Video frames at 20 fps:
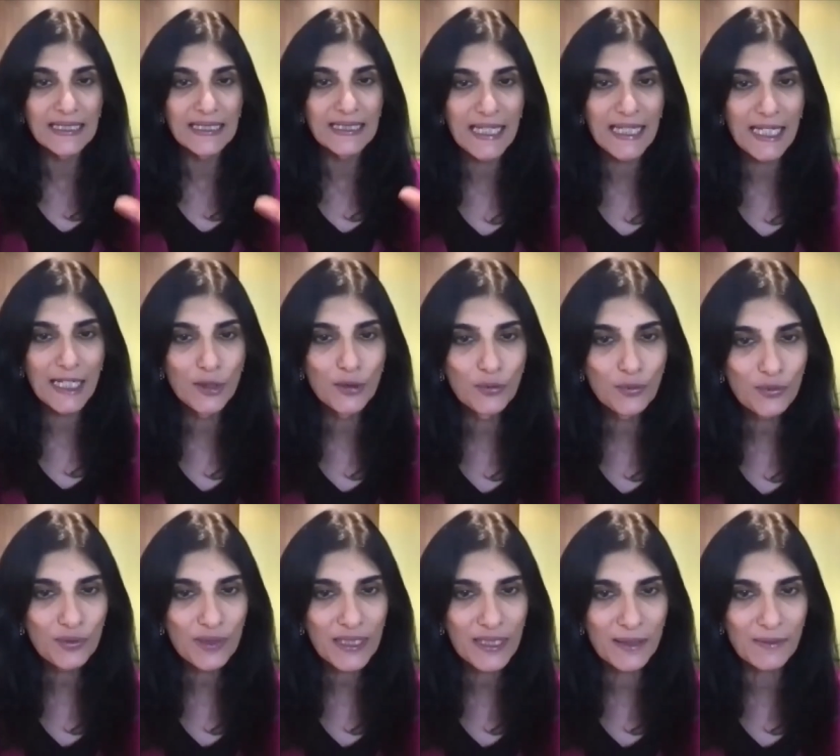
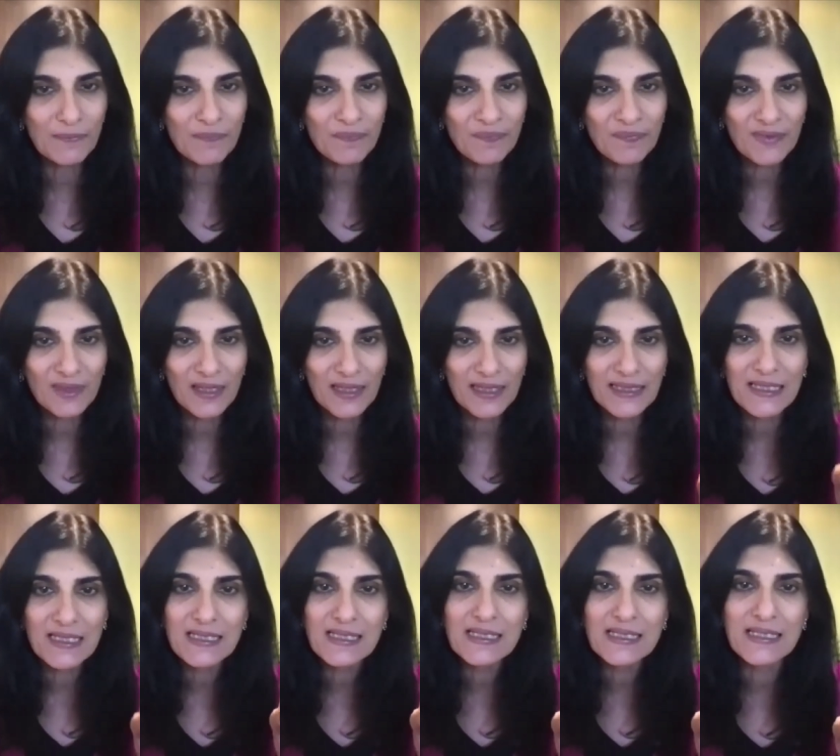Tellurium,
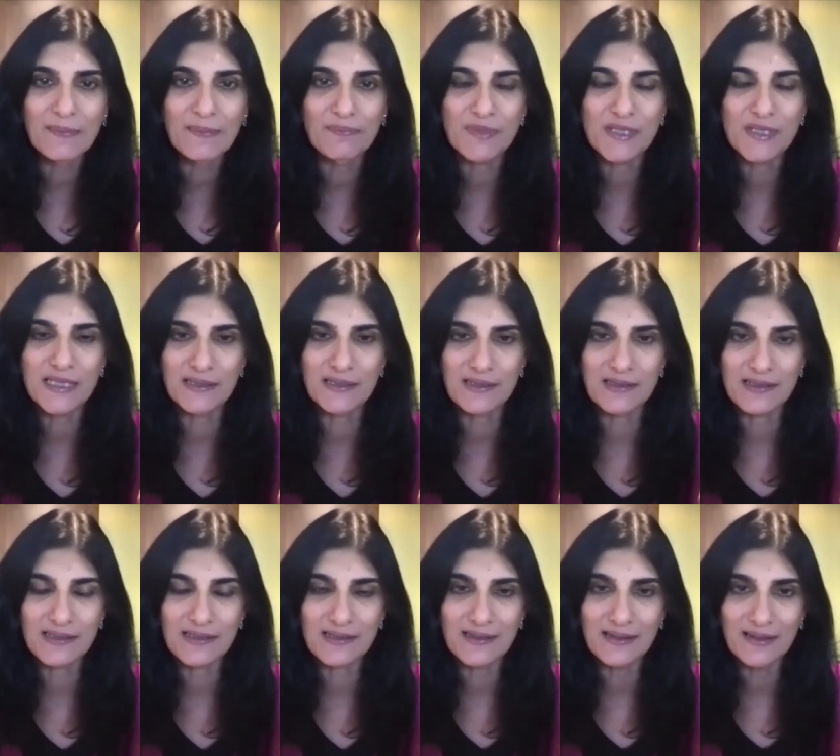the
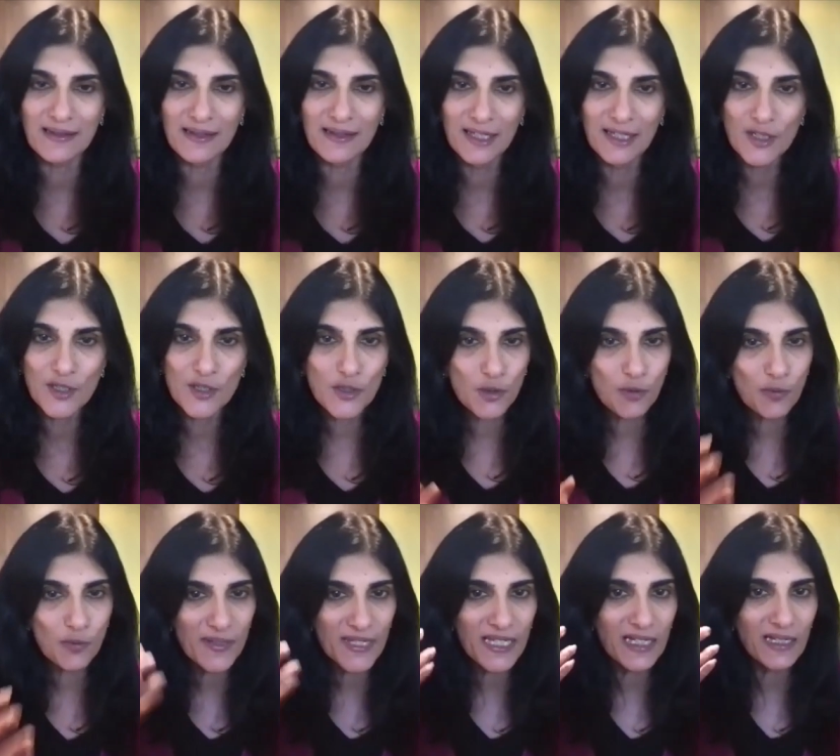substance. So
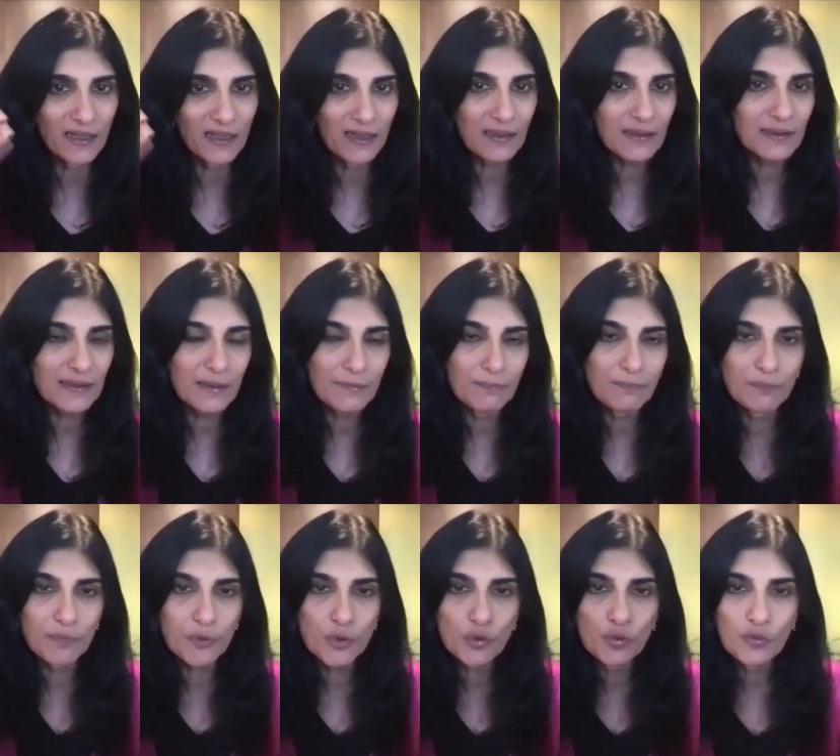we heard the
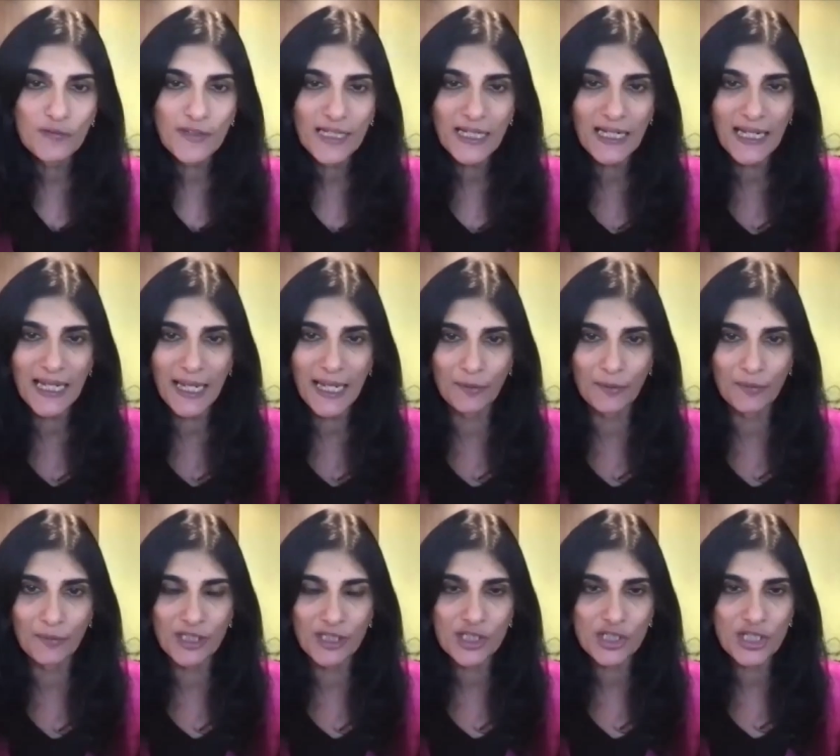proving
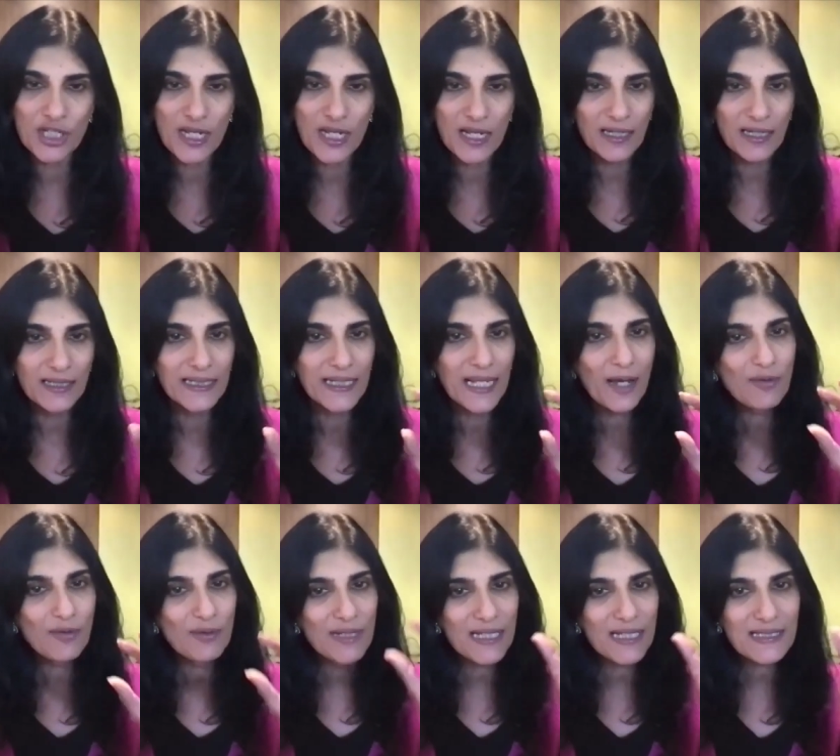language.
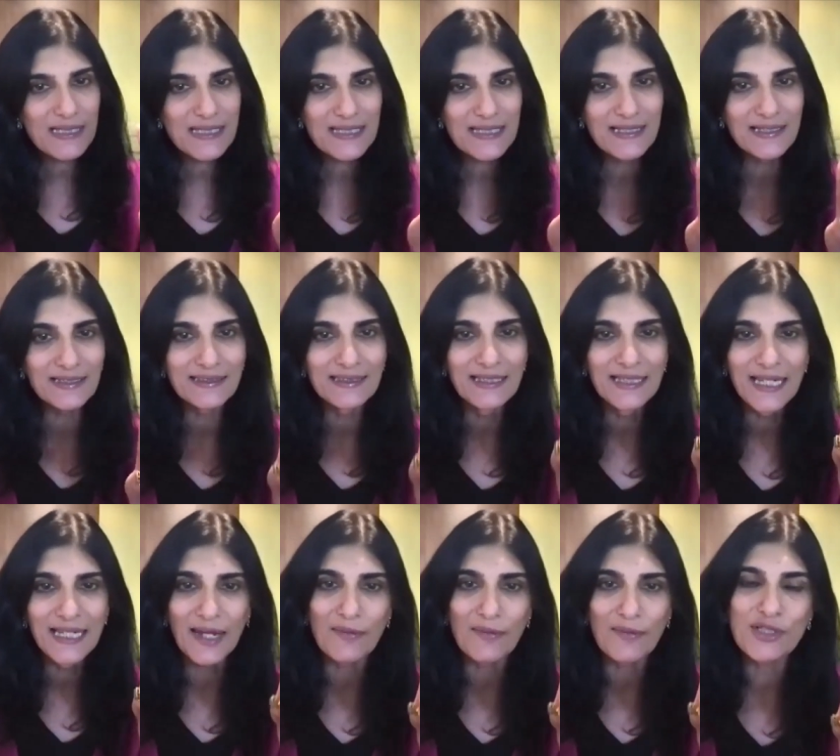Now let's hear the
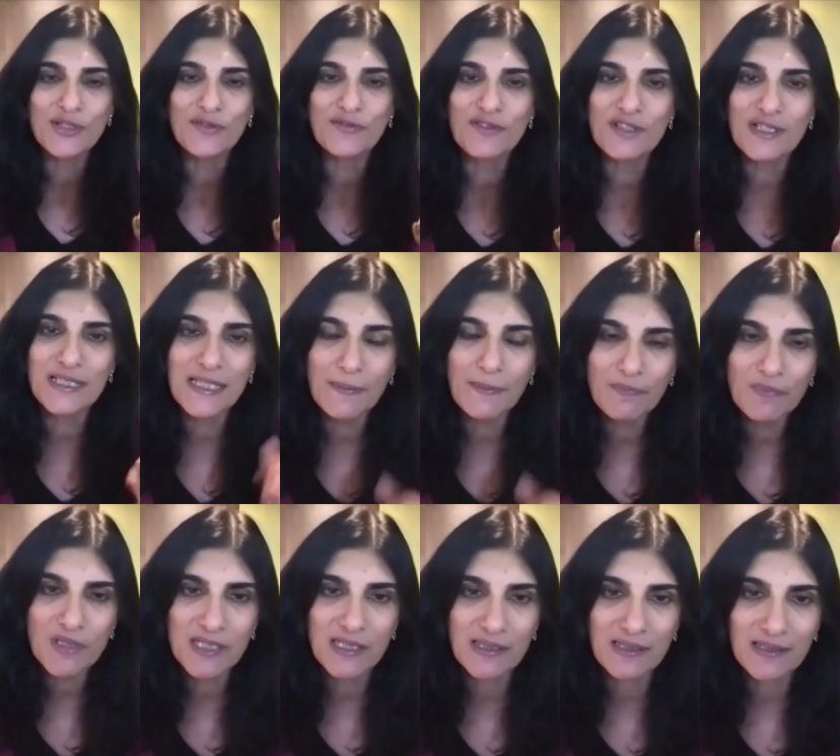language of the
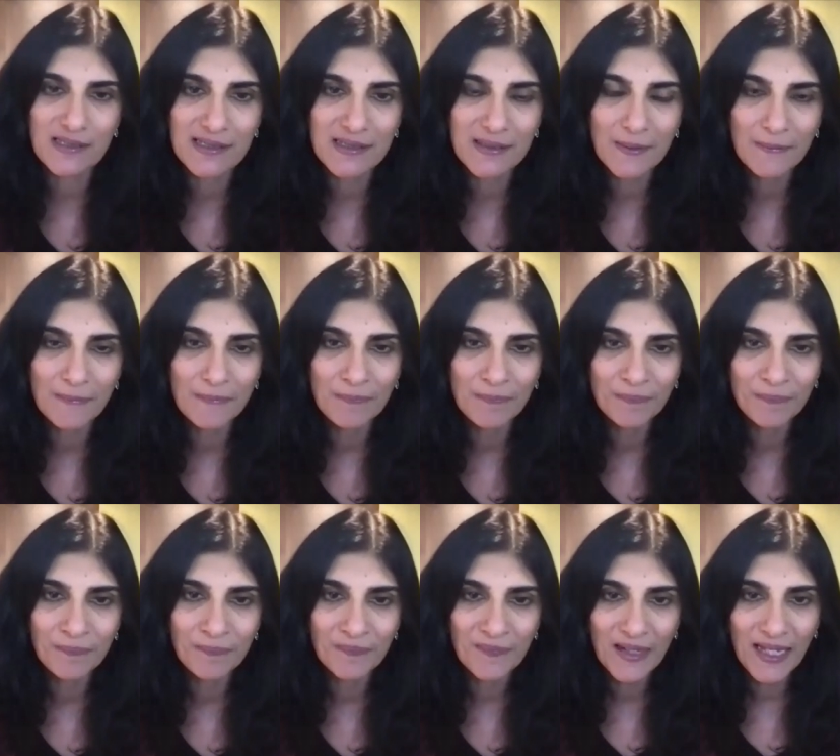substance.
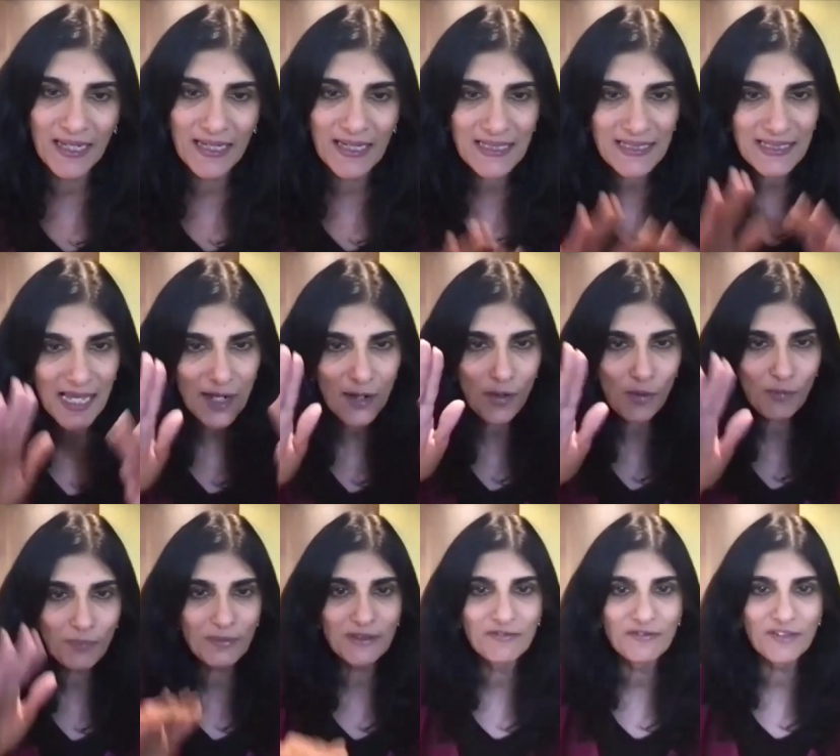And as I
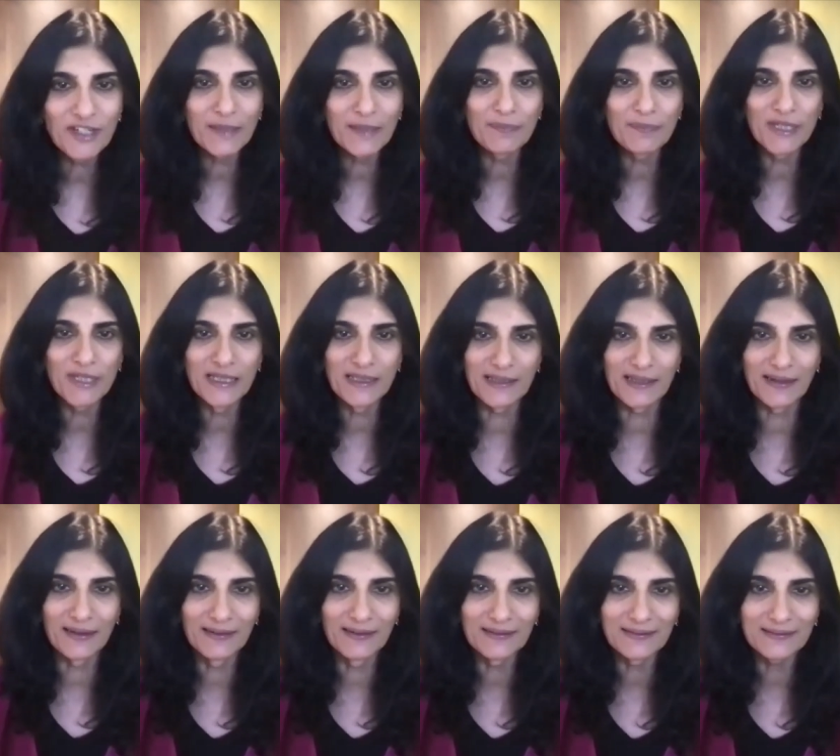open
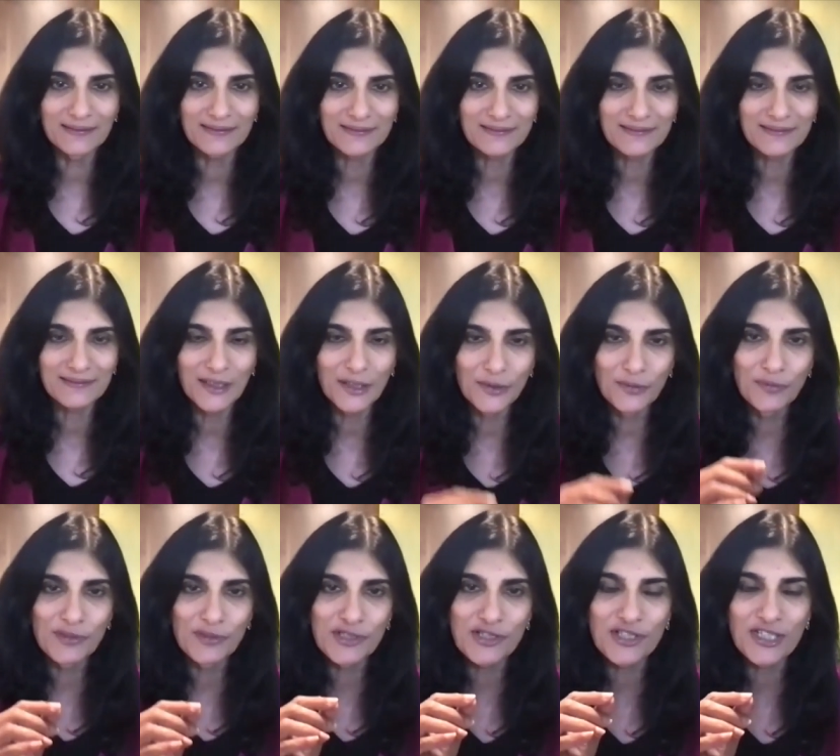Wikipedia, you
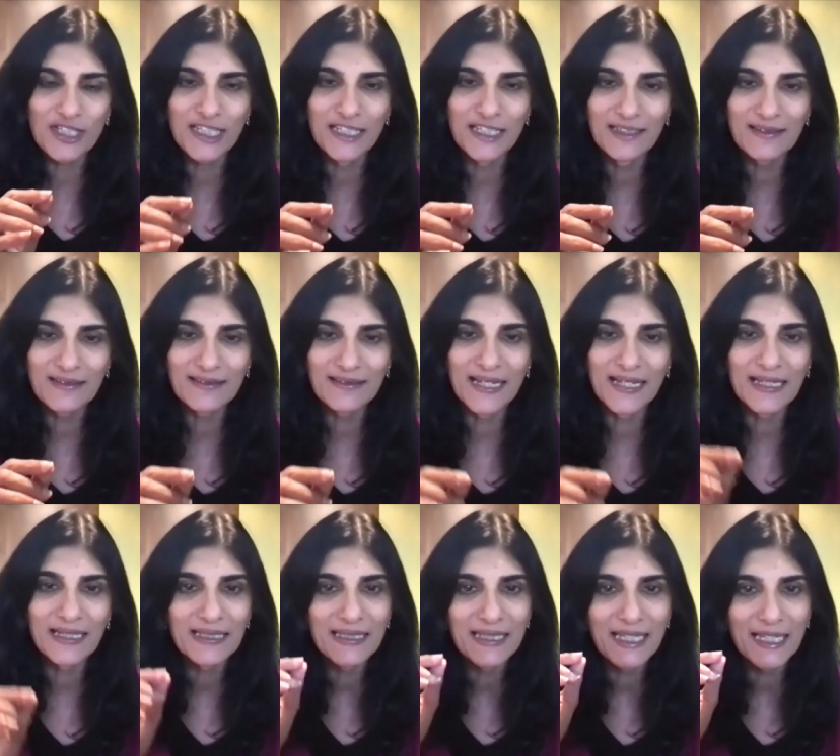would read
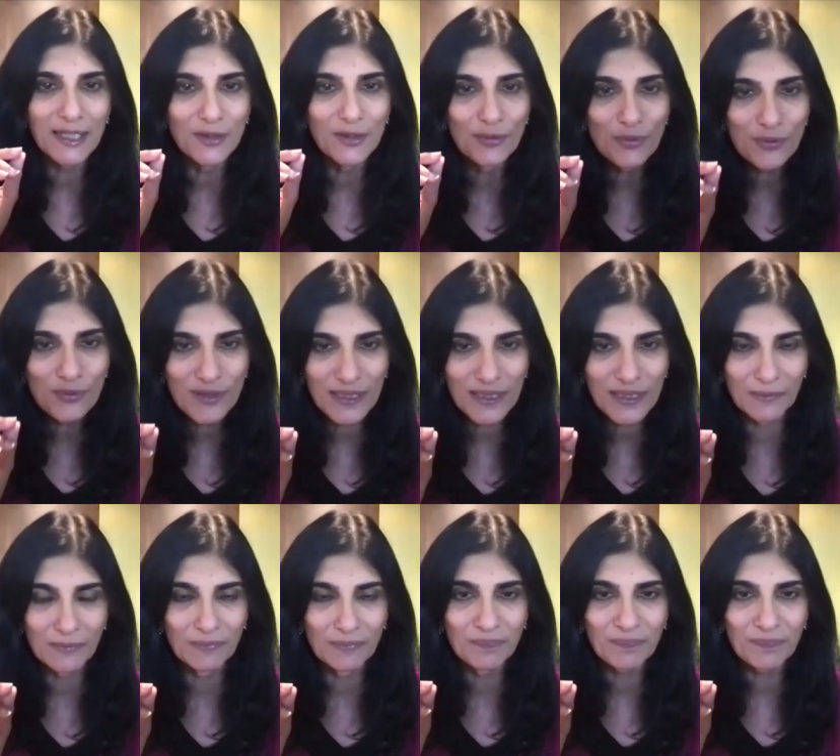that
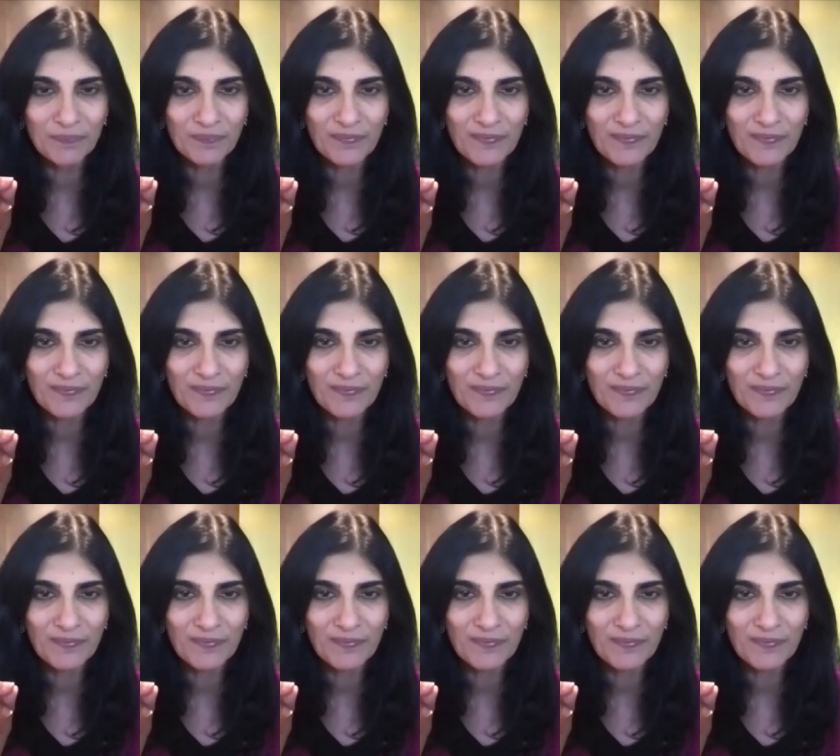tellurium